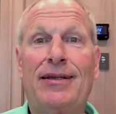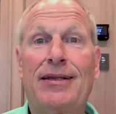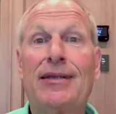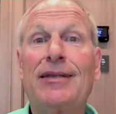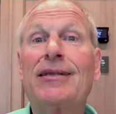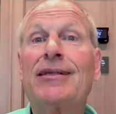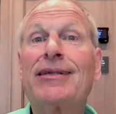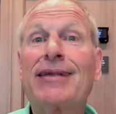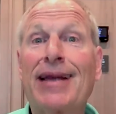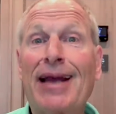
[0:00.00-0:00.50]

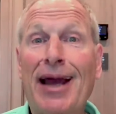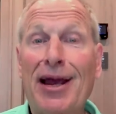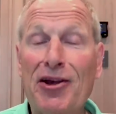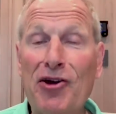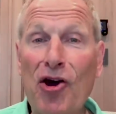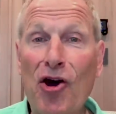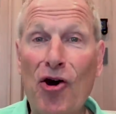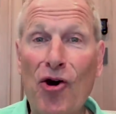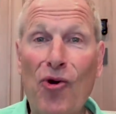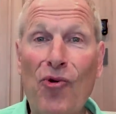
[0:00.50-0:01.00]
Little did I
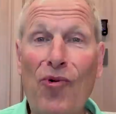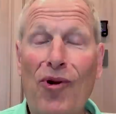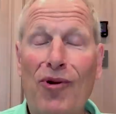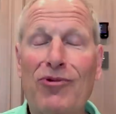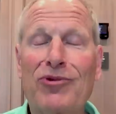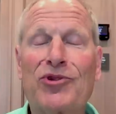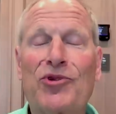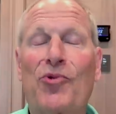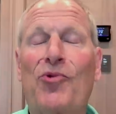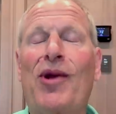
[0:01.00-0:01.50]
know what
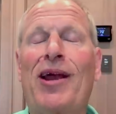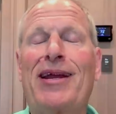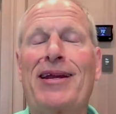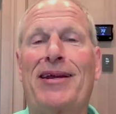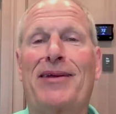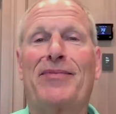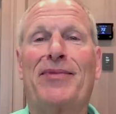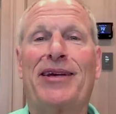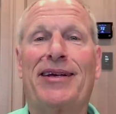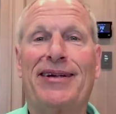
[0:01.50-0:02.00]
was
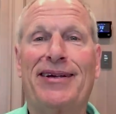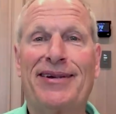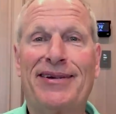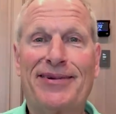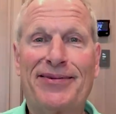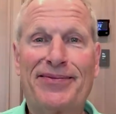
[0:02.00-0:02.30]
awaiting me.